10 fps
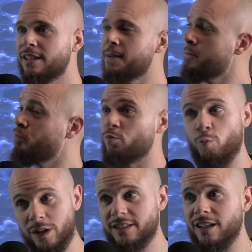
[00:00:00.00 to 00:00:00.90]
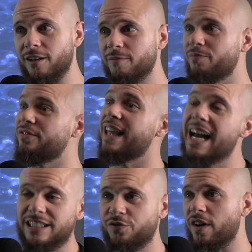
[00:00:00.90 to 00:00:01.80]
Yeah. What's up?
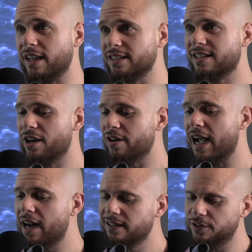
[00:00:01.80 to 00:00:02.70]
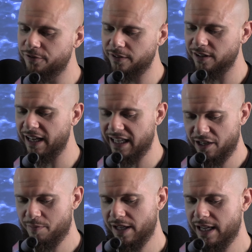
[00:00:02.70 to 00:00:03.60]
That's fucking scary. How did you feel like in
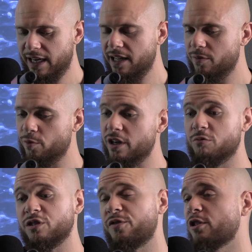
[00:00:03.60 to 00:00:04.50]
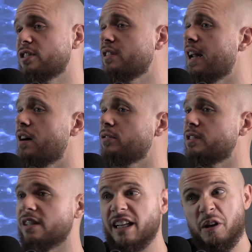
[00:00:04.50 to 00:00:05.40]
the beginning when it was first
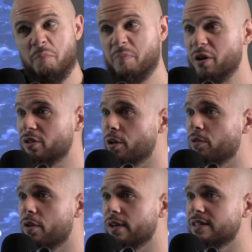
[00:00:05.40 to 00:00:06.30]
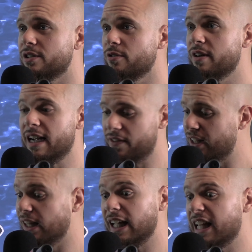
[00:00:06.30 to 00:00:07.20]
announced, like the build up going into it, and
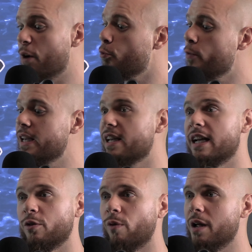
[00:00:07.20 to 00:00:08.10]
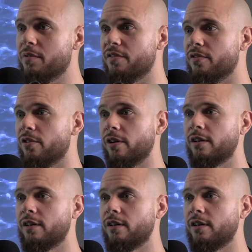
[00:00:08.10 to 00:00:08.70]
then like that weekend right before?